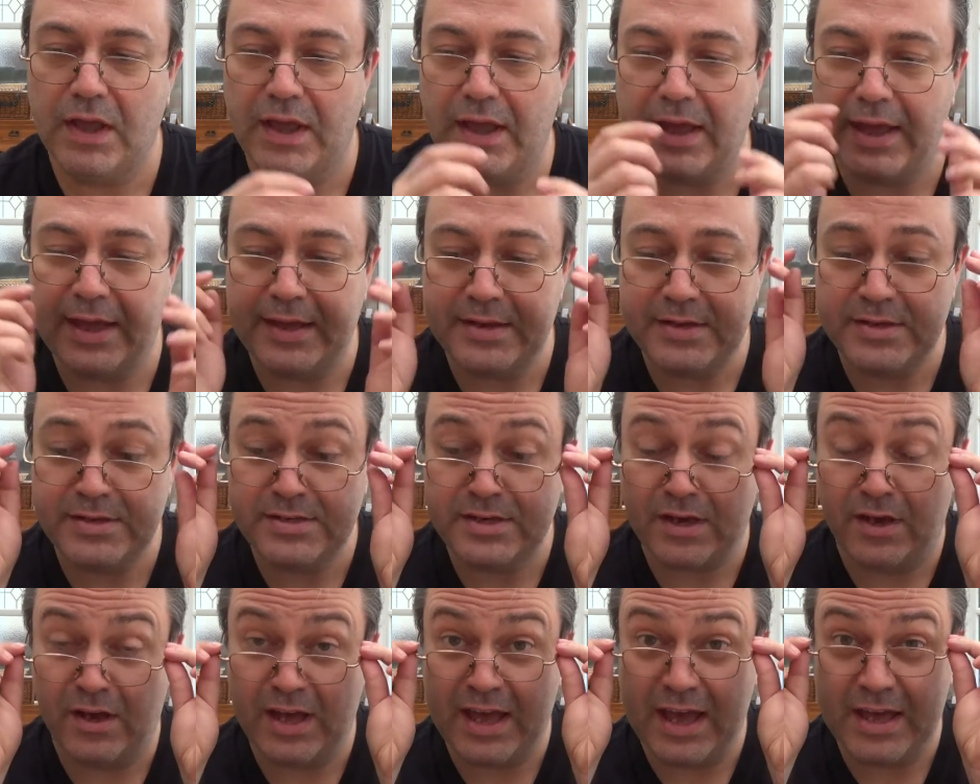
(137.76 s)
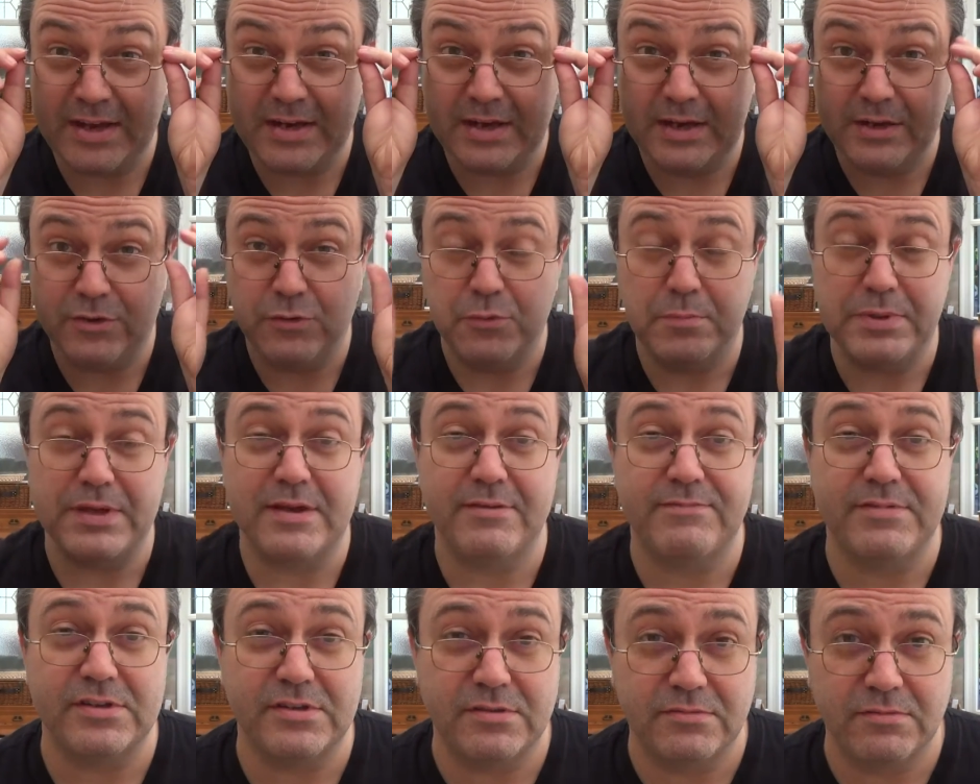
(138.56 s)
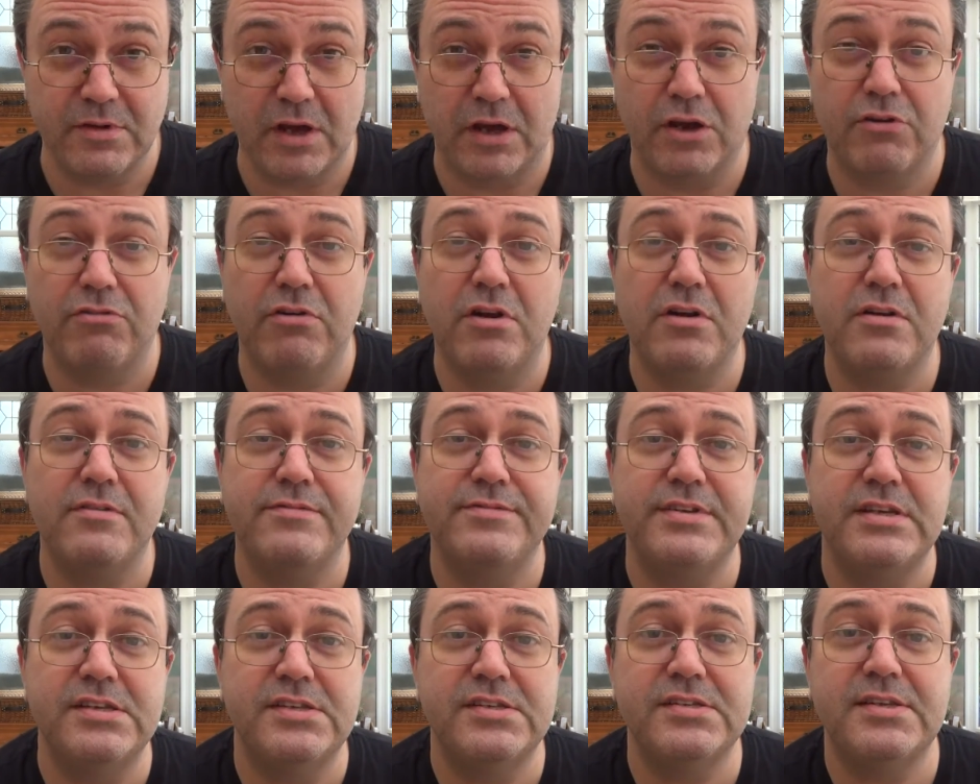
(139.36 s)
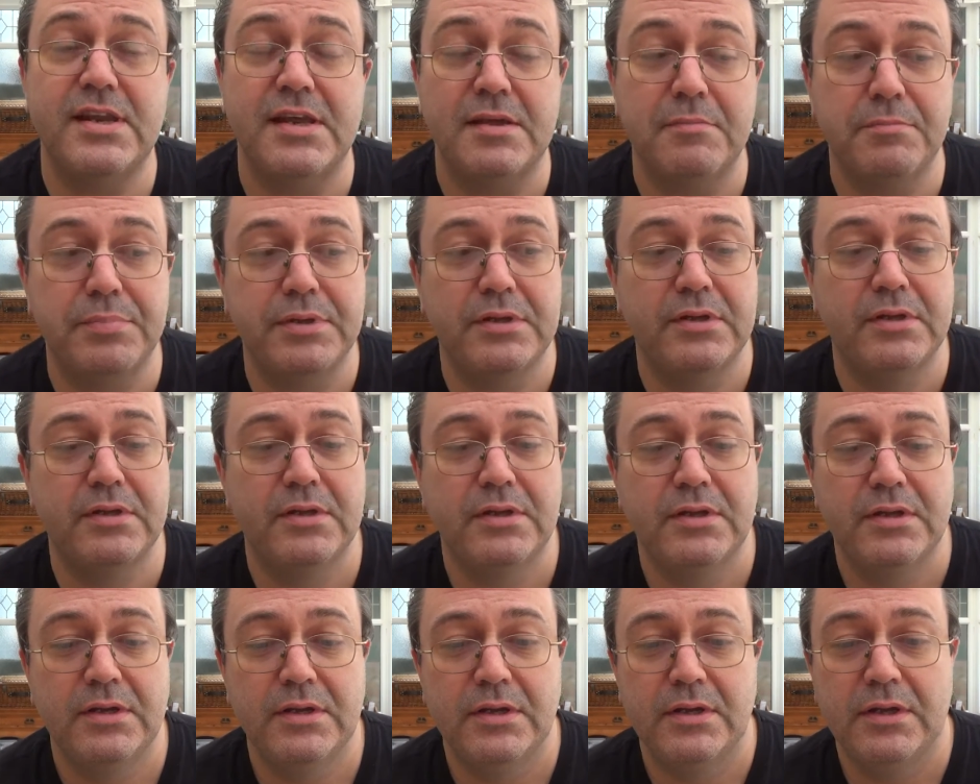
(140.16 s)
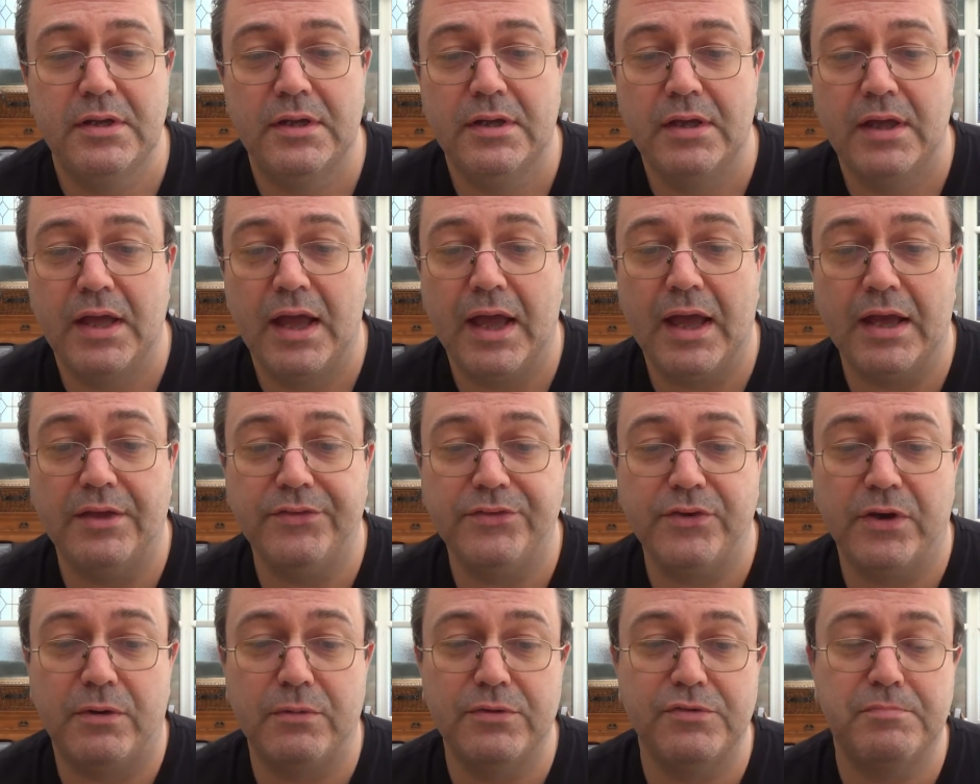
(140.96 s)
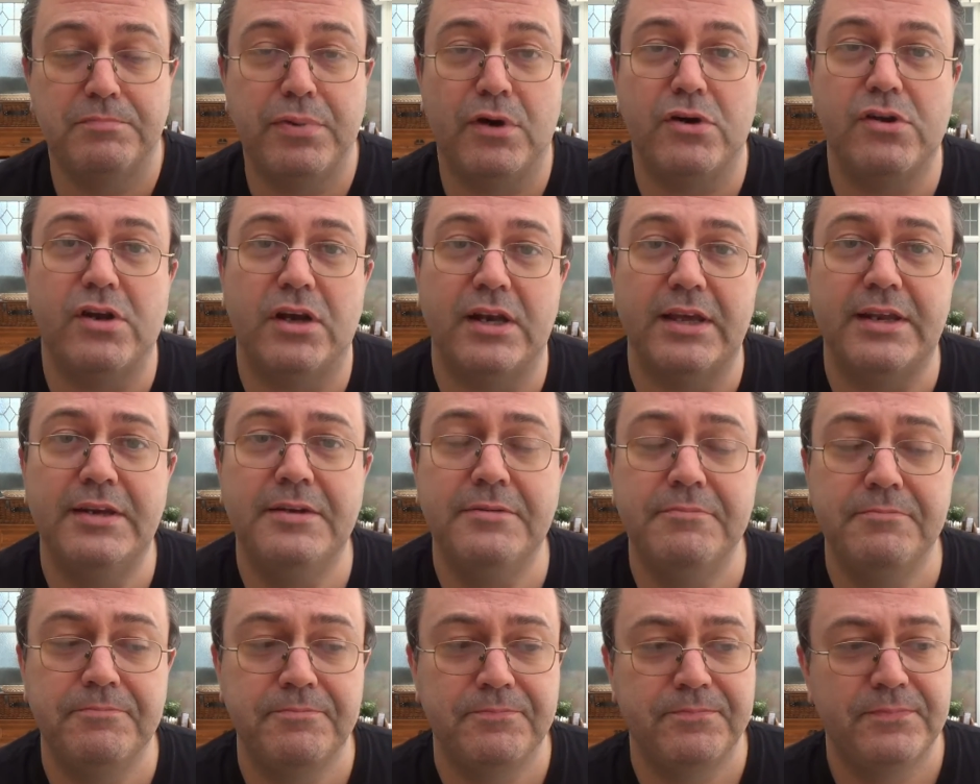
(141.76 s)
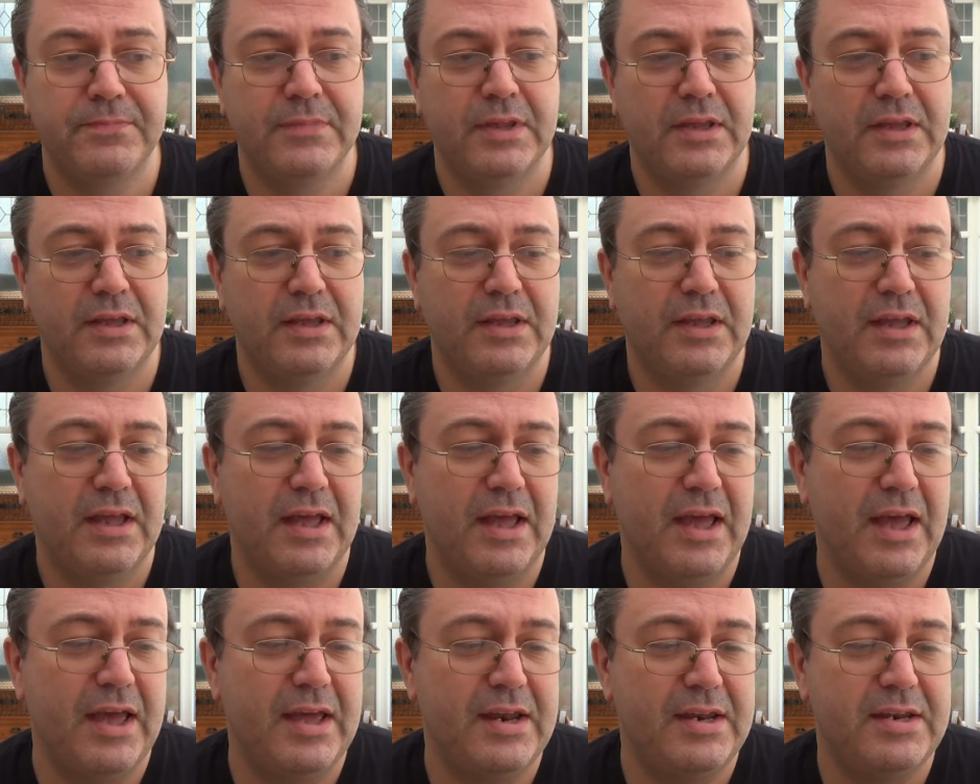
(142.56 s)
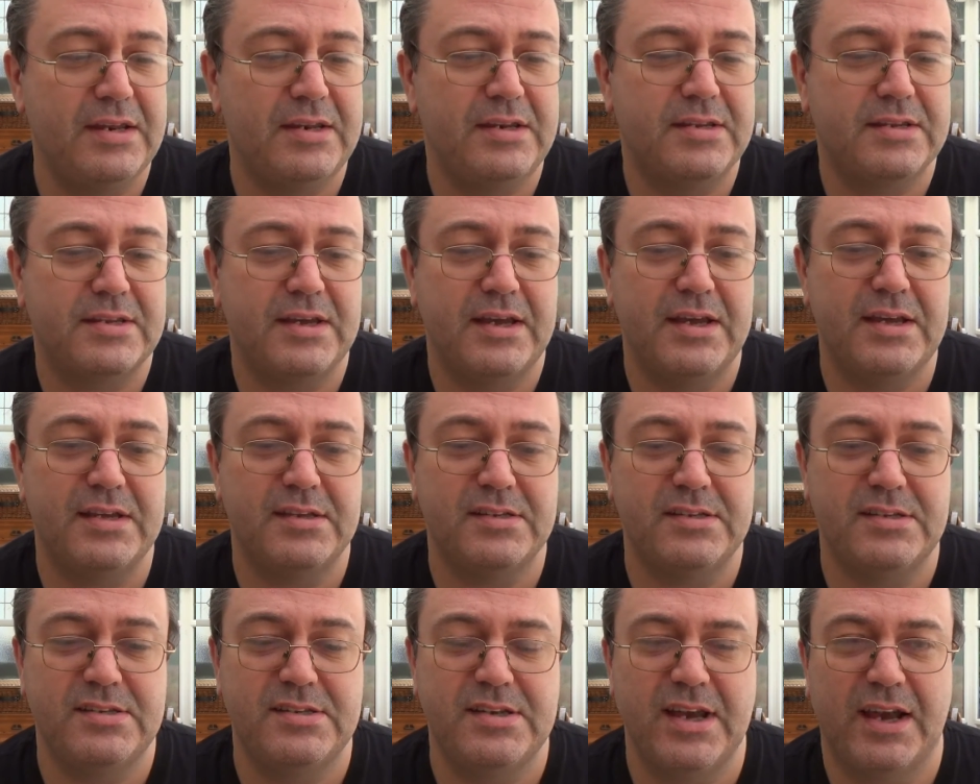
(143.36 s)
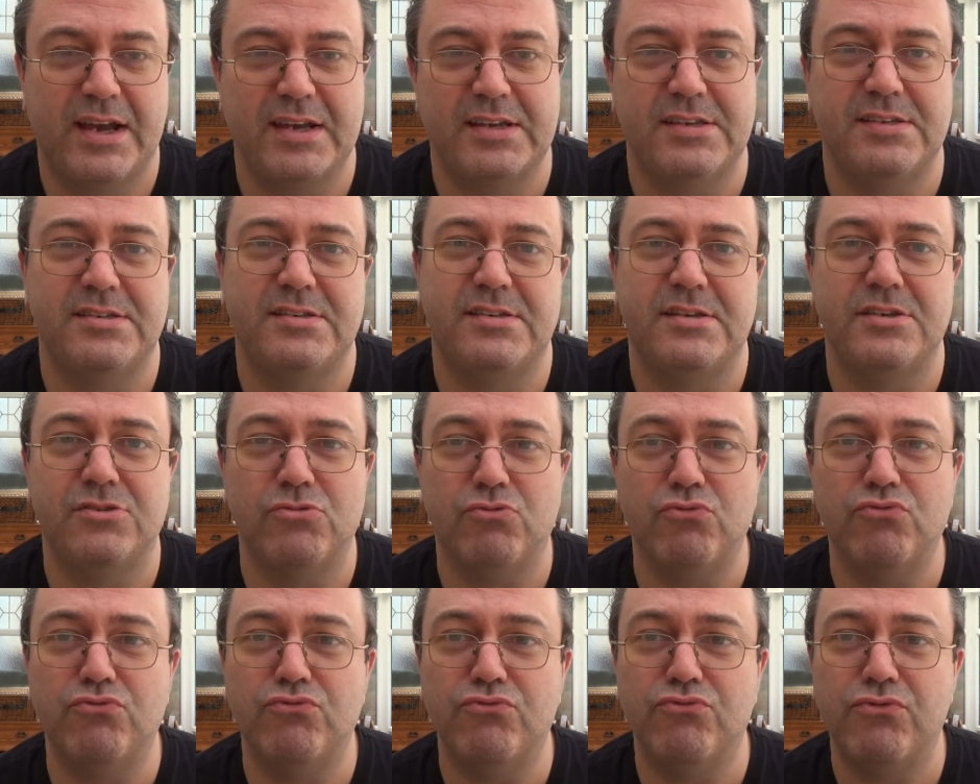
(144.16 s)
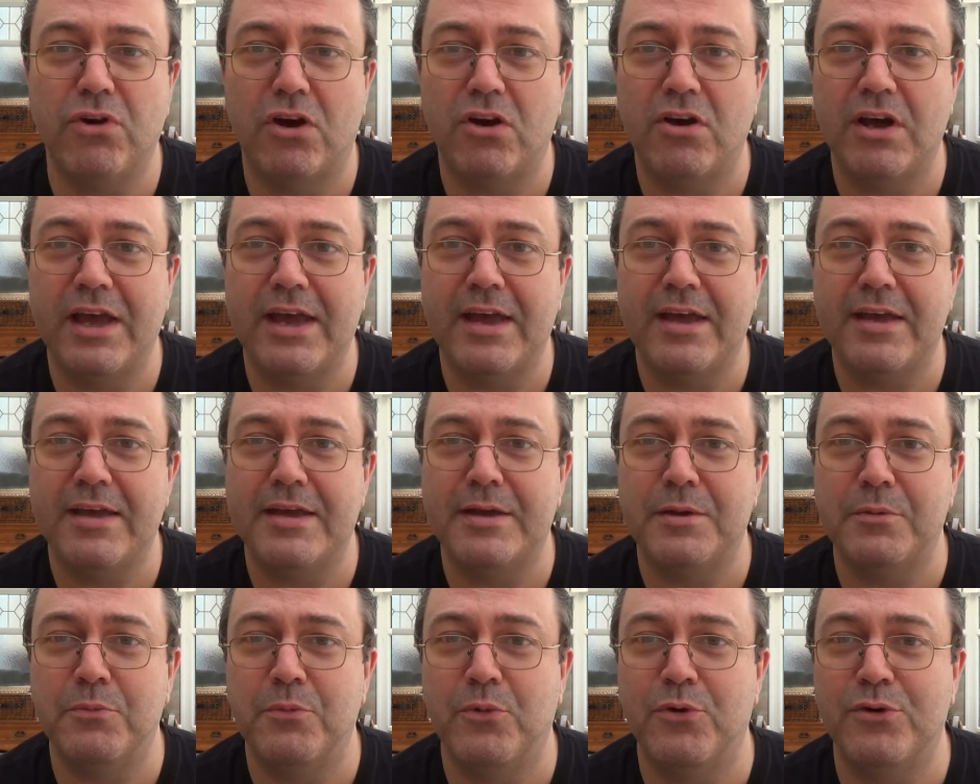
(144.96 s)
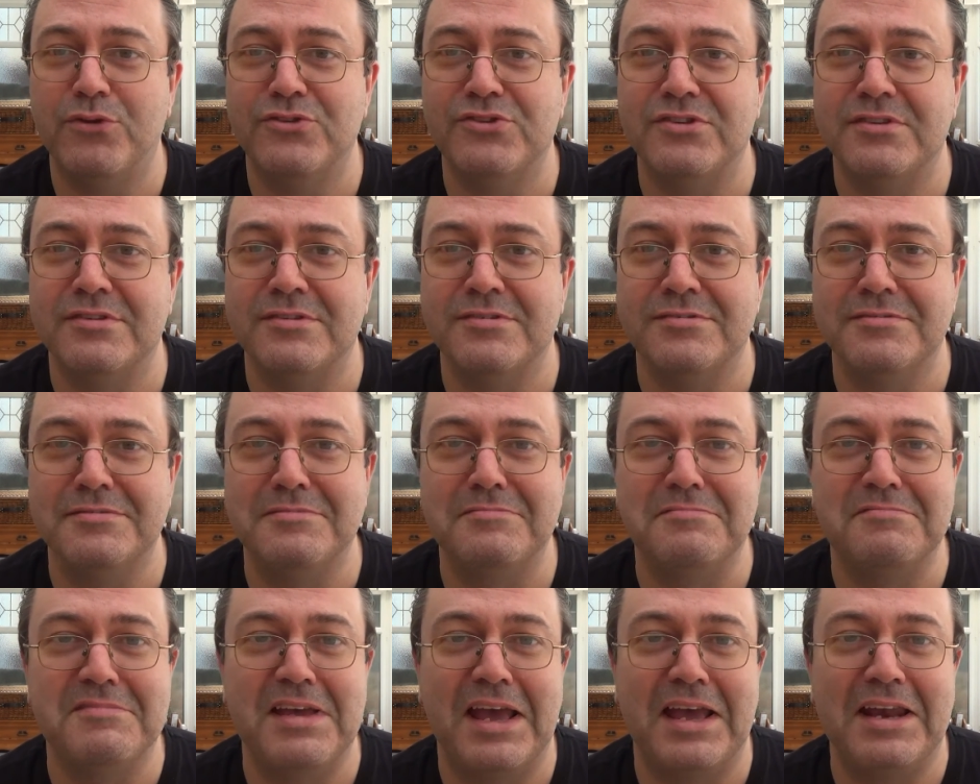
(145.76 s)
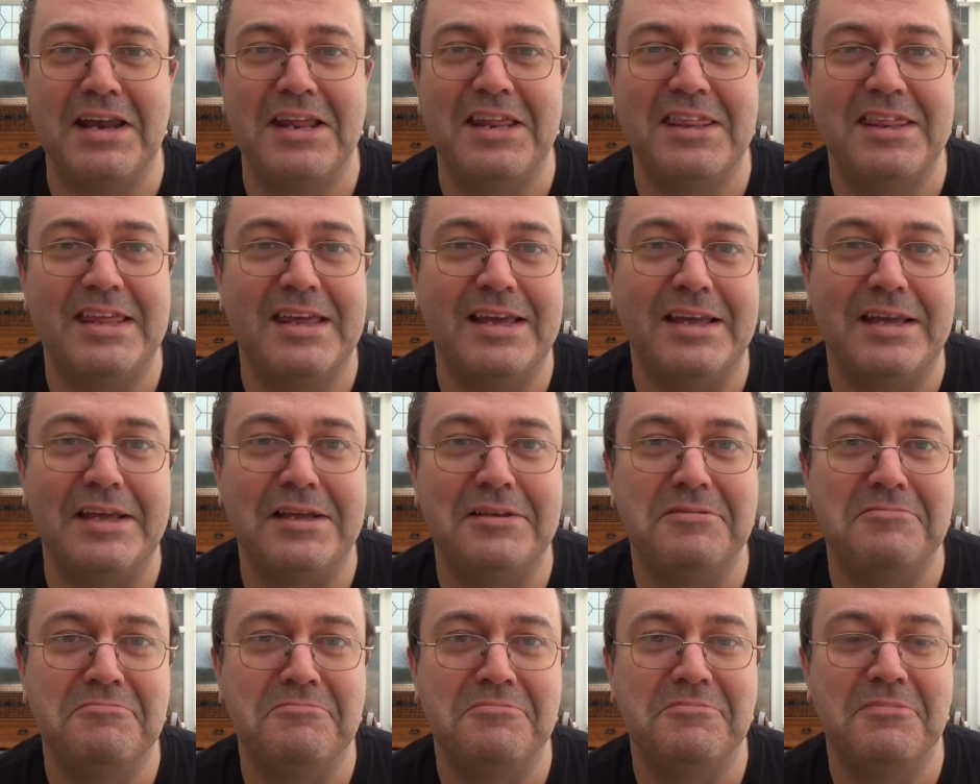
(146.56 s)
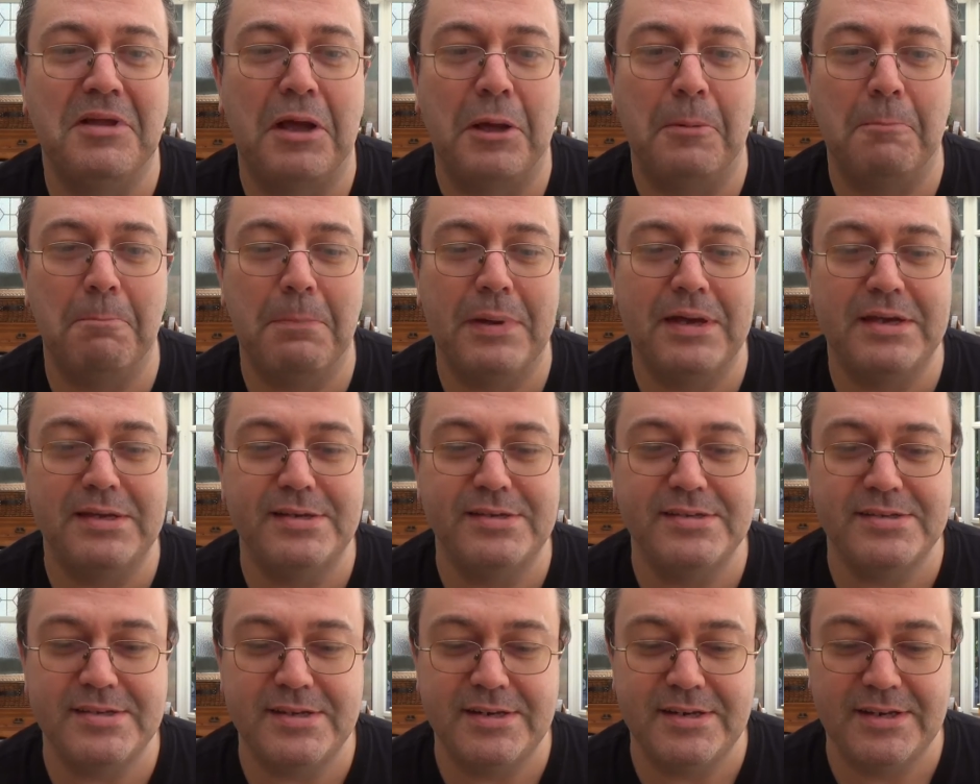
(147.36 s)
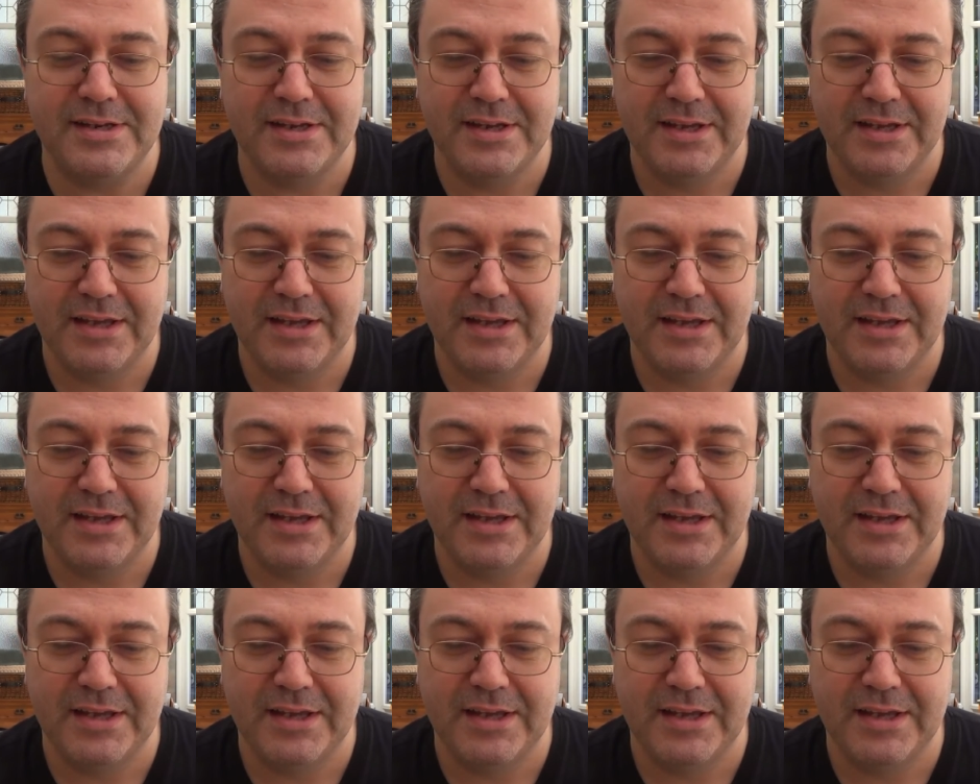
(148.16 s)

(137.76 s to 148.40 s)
and I had a little bit of a crafty sip as I was bottling, and it tasted all right. It wasn't anything amazing.